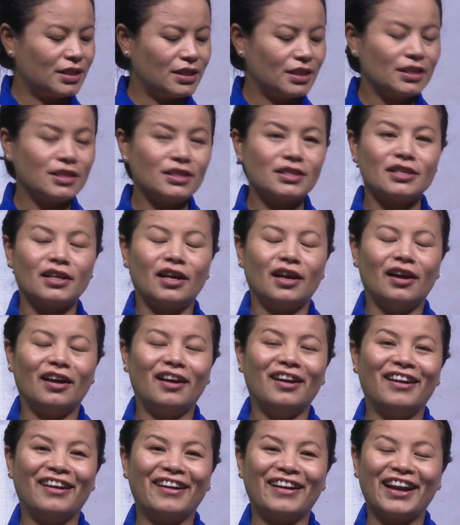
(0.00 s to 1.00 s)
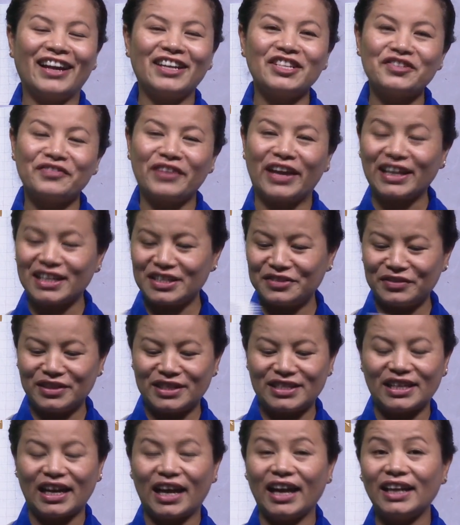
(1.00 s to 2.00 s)
is a kind of
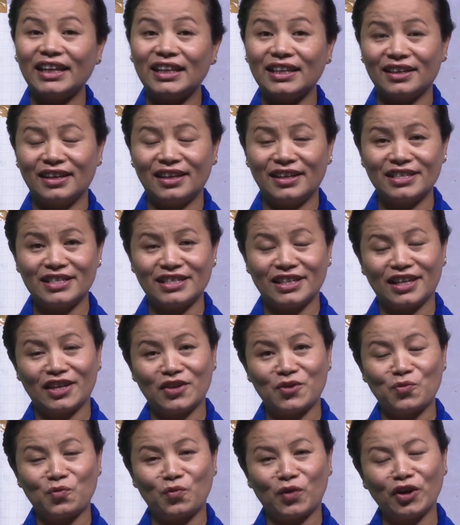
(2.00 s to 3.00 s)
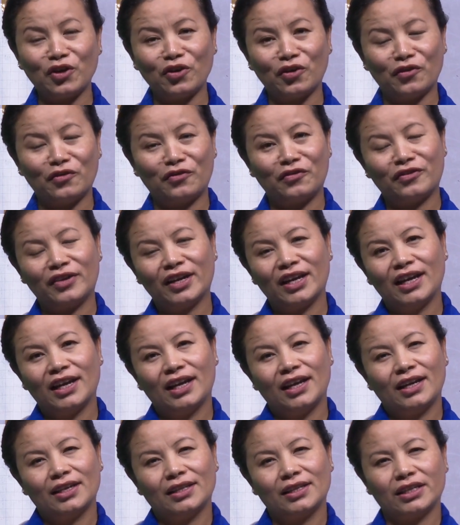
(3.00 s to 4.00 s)
activity I learned in one of
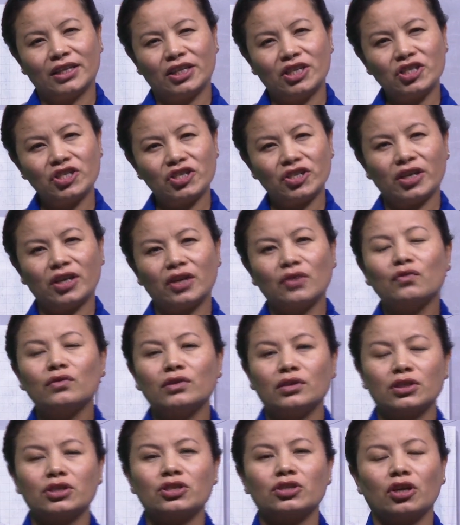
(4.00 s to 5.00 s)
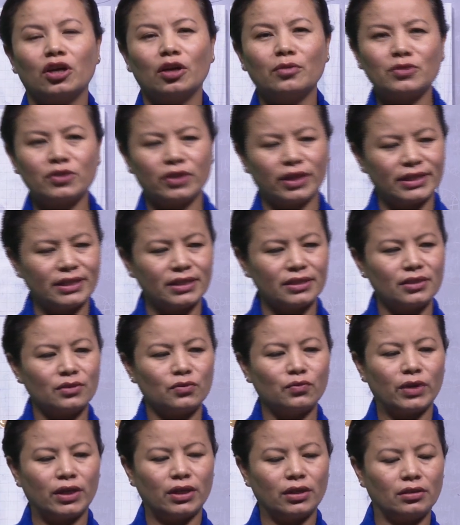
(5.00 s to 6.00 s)
the EGR workshops. So I attended
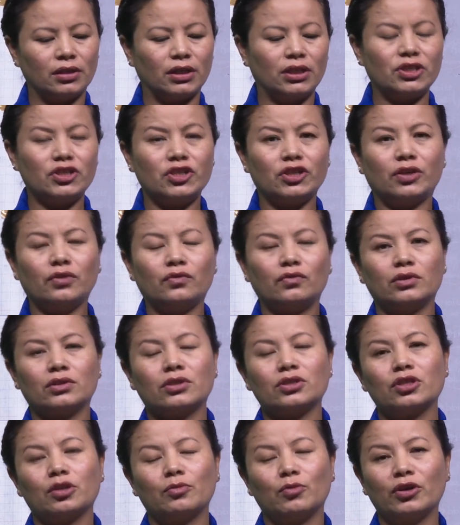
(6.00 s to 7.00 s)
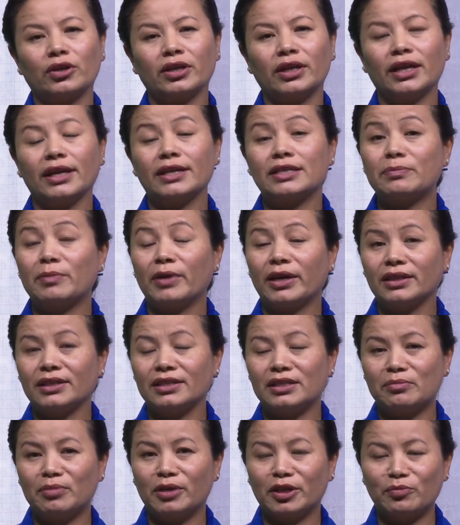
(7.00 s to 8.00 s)
one EGR workshop organized by the
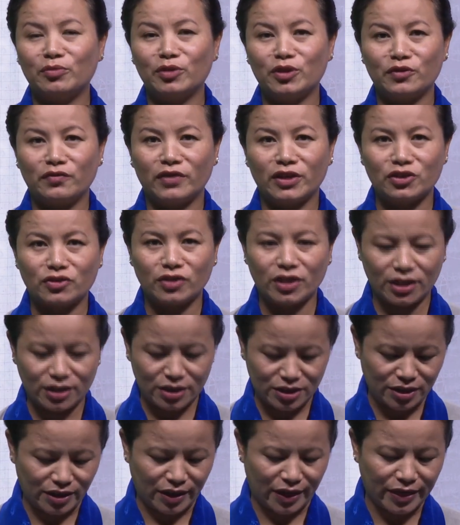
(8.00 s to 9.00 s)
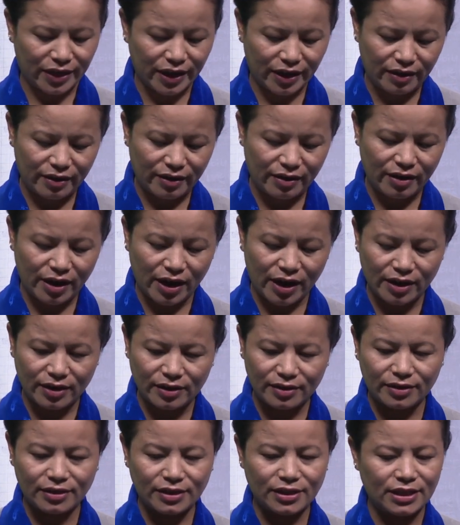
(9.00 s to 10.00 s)
Department of Education. There I
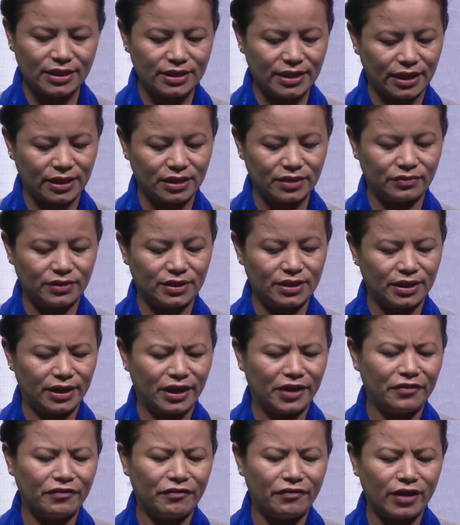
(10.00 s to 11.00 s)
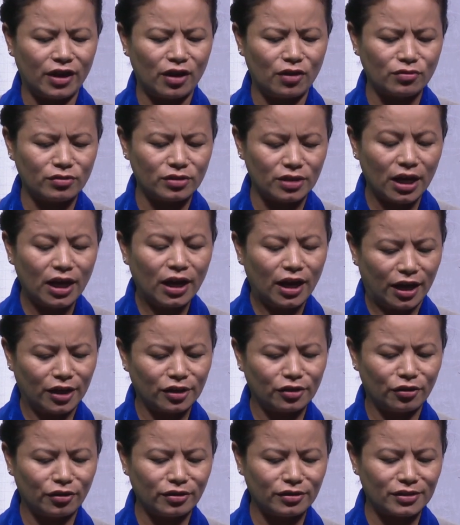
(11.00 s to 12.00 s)
learned this activity and I
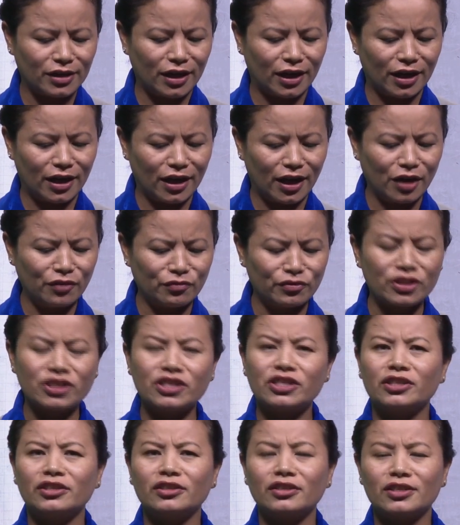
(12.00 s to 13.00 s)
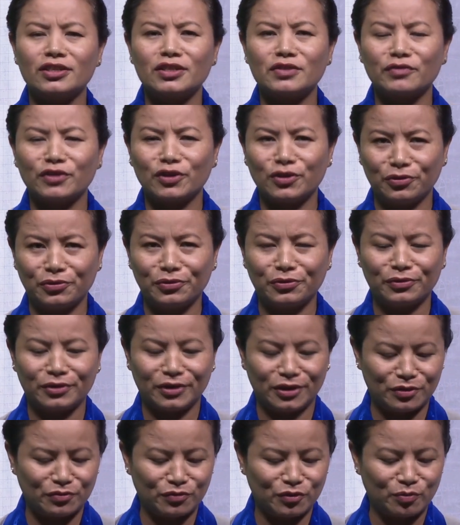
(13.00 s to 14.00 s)
thought I would share this with you.
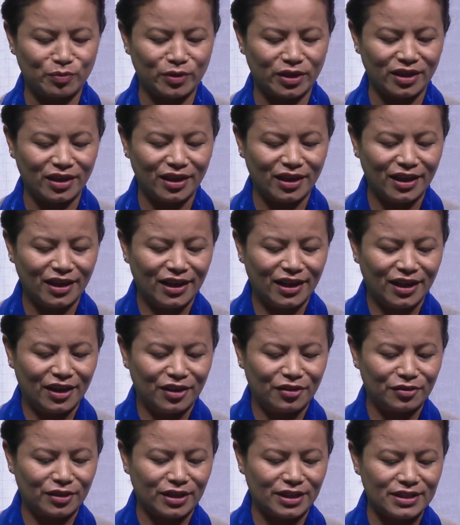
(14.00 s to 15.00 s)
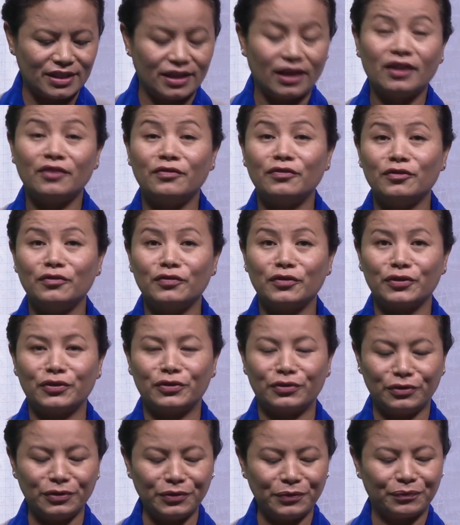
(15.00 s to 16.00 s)
It would be, you can say, helpful for
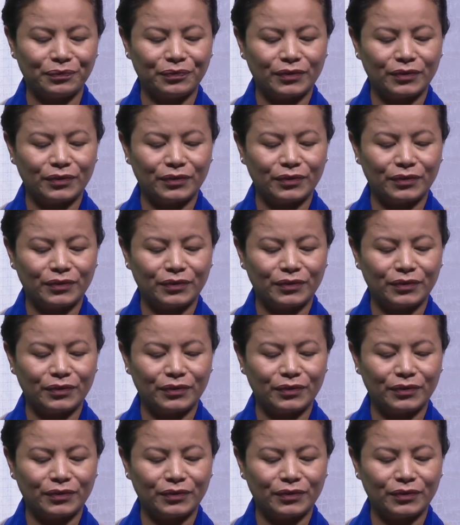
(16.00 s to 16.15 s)
you.